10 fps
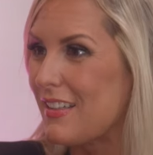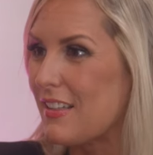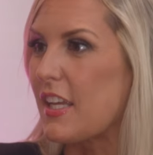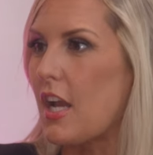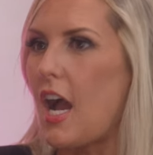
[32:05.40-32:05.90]

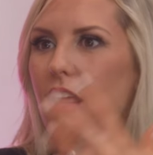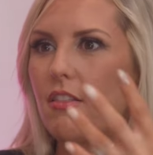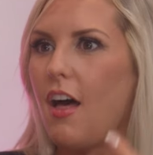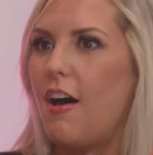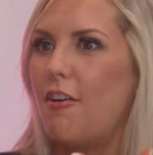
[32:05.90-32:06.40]
Like I
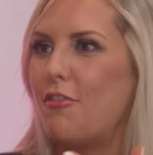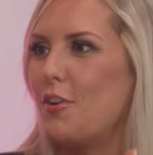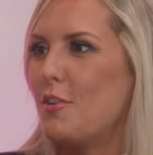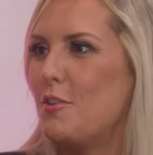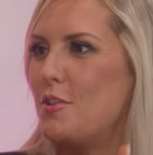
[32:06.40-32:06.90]
love
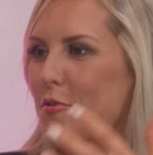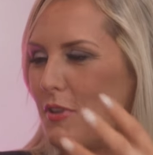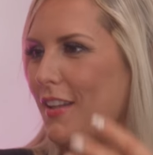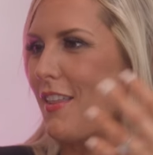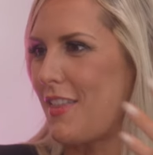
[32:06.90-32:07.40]

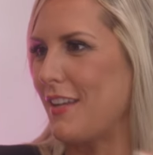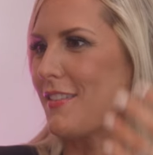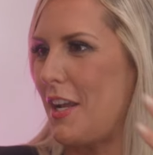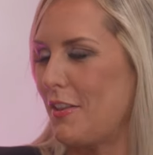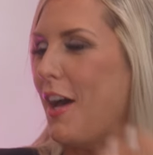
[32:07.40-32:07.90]
doing the things
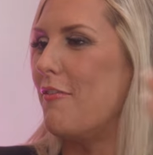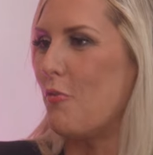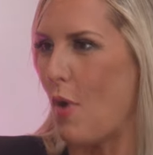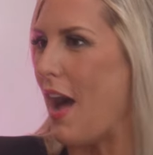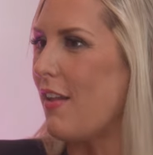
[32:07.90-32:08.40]
that I love
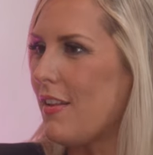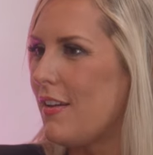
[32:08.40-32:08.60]
well.